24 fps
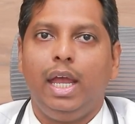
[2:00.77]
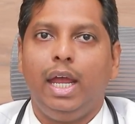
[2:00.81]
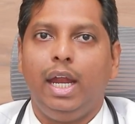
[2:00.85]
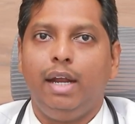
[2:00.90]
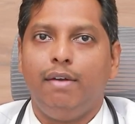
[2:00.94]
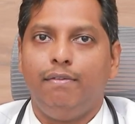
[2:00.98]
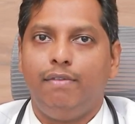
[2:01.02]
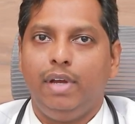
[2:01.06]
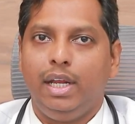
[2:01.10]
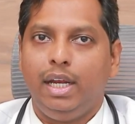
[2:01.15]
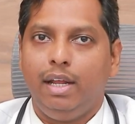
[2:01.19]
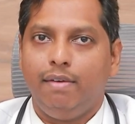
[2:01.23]

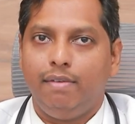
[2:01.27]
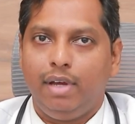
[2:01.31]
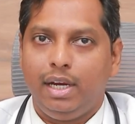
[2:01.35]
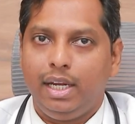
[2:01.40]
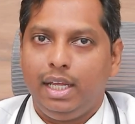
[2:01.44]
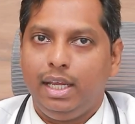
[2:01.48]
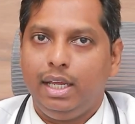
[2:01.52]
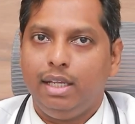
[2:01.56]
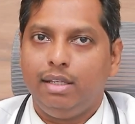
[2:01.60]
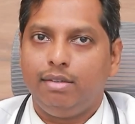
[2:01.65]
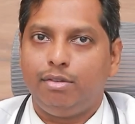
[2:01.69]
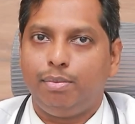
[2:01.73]
And
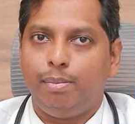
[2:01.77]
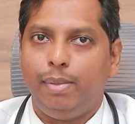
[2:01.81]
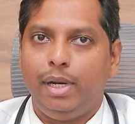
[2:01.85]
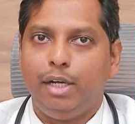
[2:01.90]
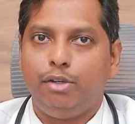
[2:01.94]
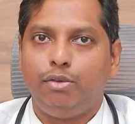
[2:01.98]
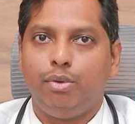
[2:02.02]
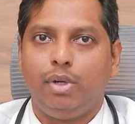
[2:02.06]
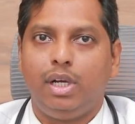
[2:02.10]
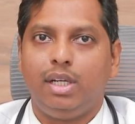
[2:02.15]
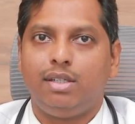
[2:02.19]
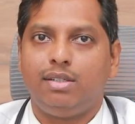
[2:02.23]
whenever his
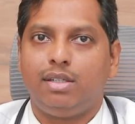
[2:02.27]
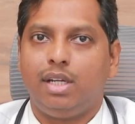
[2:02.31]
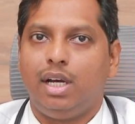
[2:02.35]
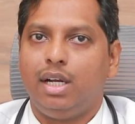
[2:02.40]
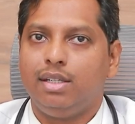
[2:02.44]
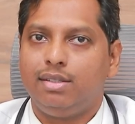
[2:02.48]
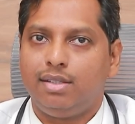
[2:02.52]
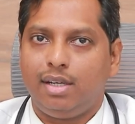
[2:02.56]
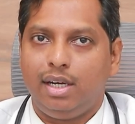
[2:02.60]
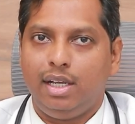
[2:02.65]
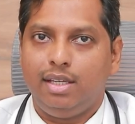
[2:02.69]
blood sugar starts